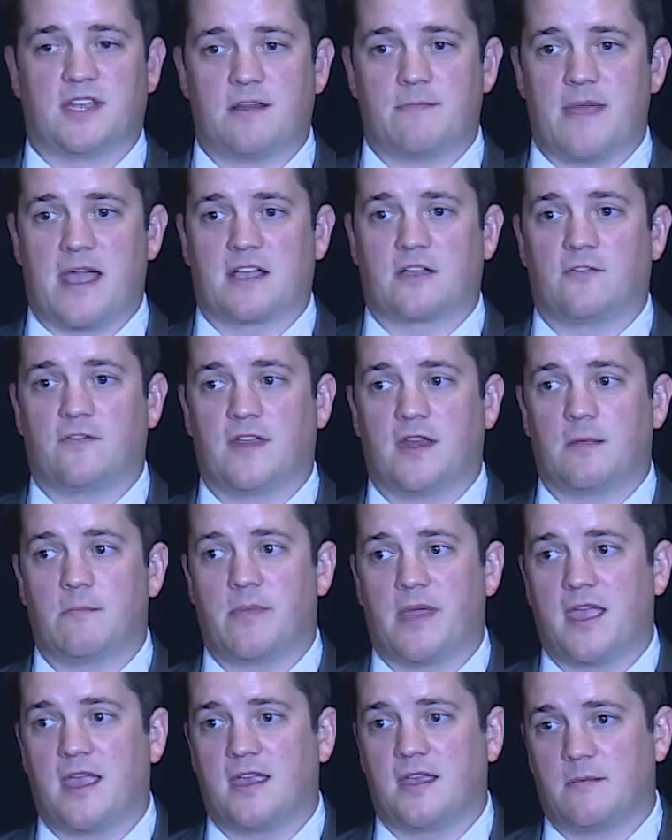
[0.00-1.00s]
of McIlvenna
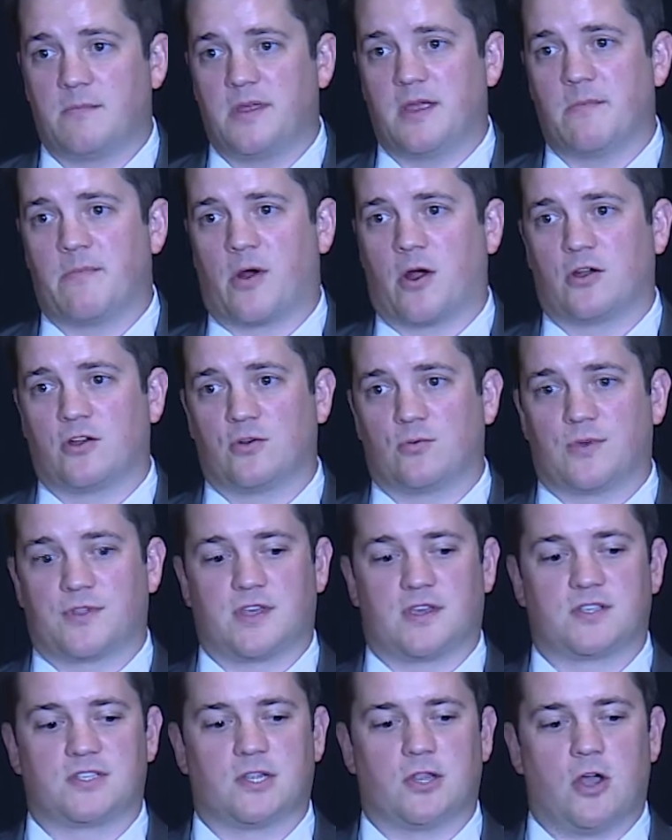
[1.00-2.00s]
Bay and be a partner with
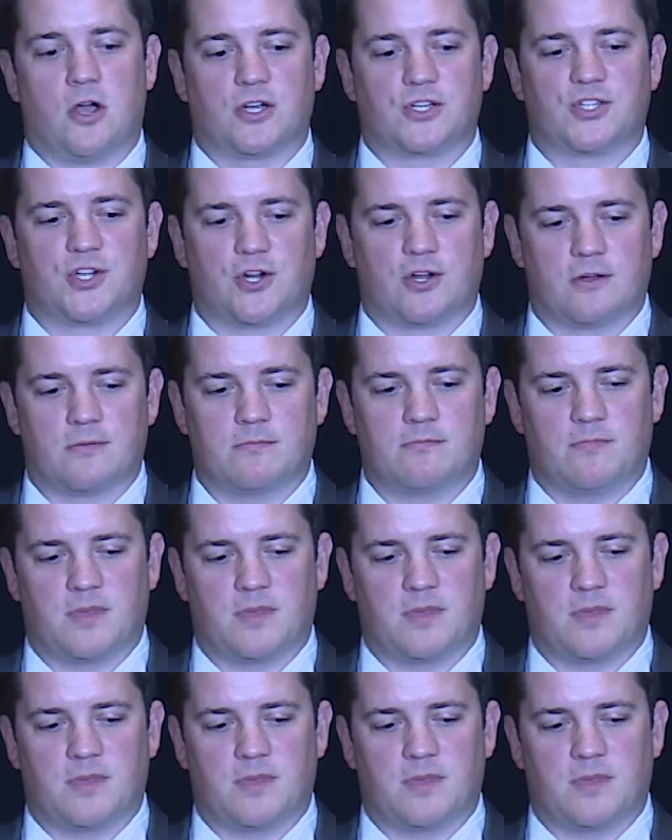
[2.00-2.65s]
us long term,